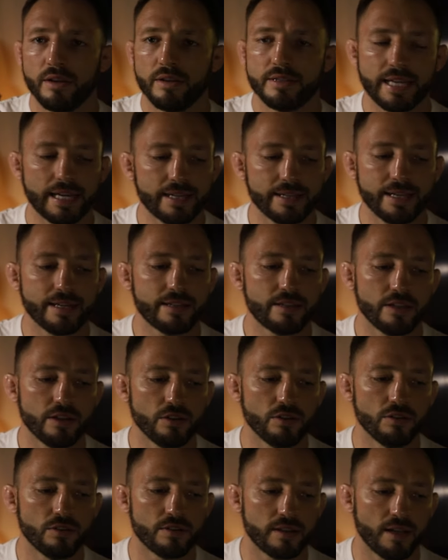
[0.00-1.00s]
technique to
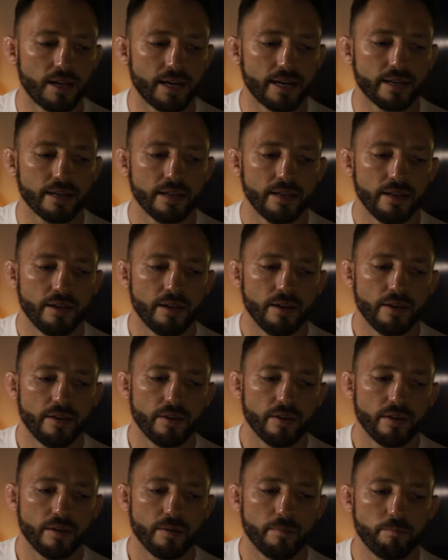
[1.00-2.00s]
use. Like,
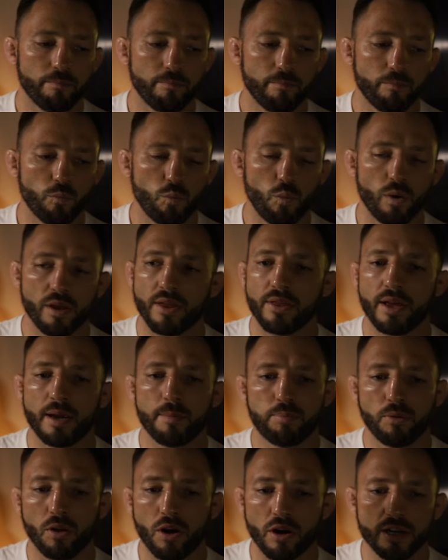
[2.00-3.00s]
whether they
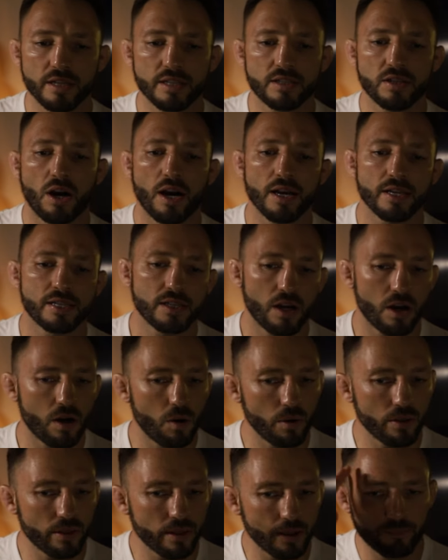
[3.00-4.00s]
block it Thai style,
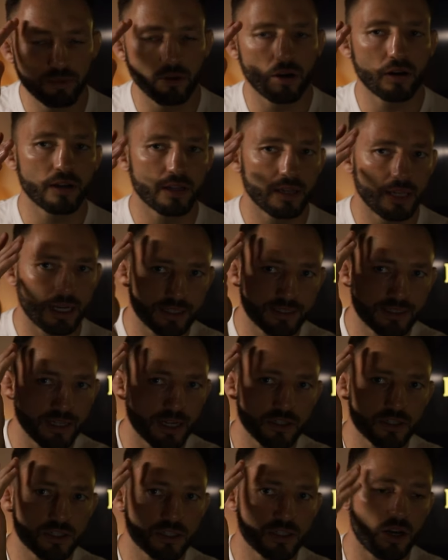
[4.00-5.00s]
whether they block it like
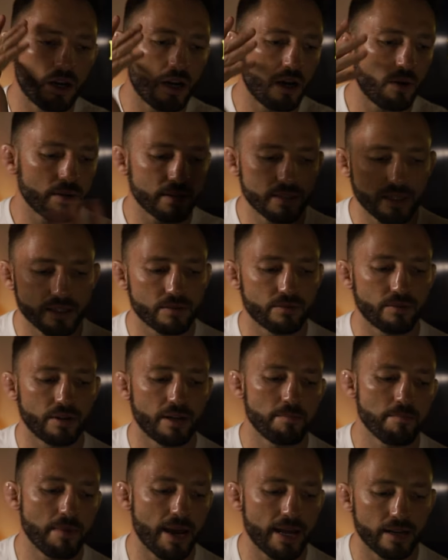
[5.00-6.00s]
Dutch style, it doesn't really
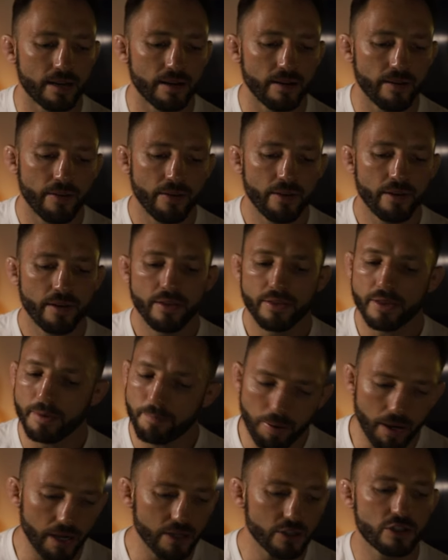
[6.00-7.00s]
matter. The
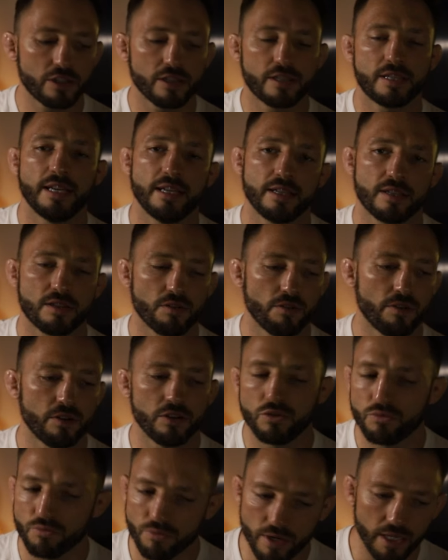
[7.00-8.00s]
punch just gets through and
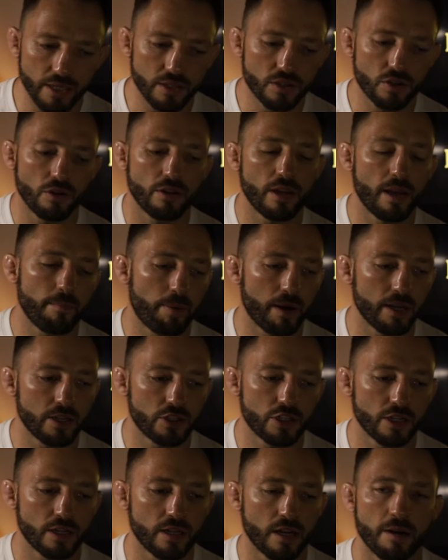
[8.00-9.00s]
you really turn that
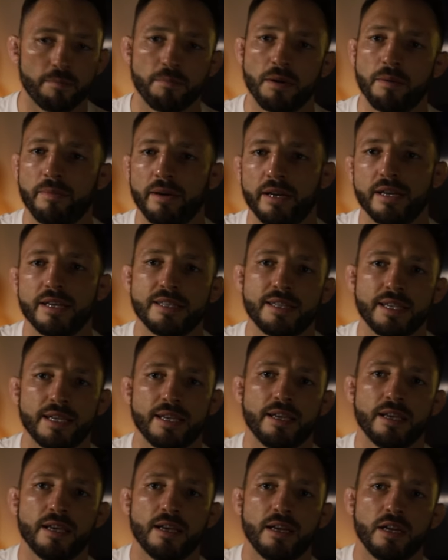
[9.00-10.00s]
punch in. I remember
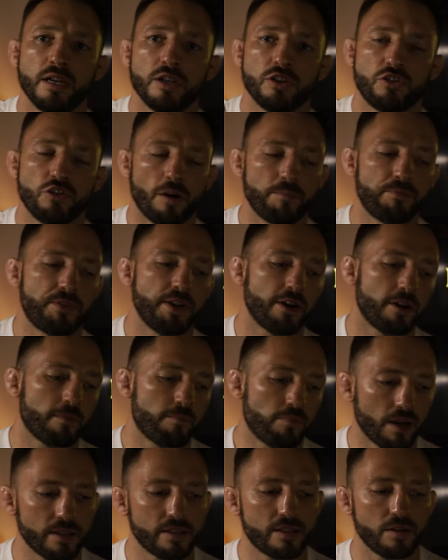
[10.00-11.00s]
Izzy dropped Derek
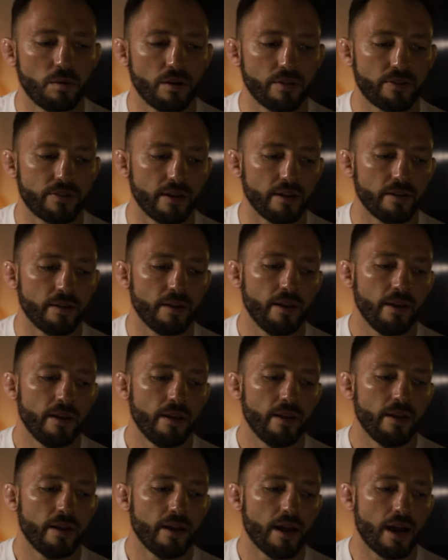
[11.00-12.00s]
Brunson with it.
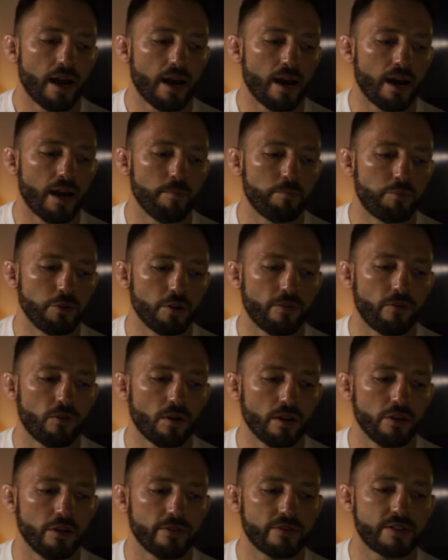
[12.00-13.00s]
A beautiful
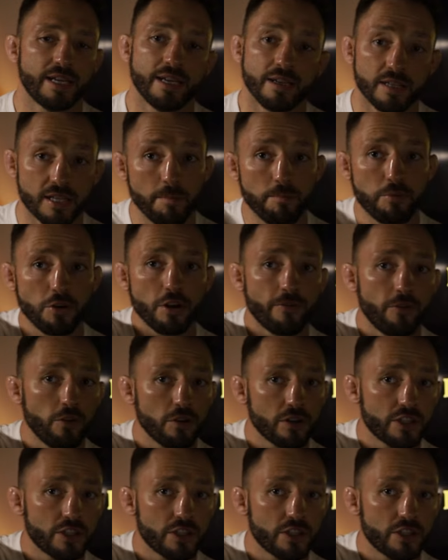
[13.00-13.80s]
one in the UFC. Some beautiful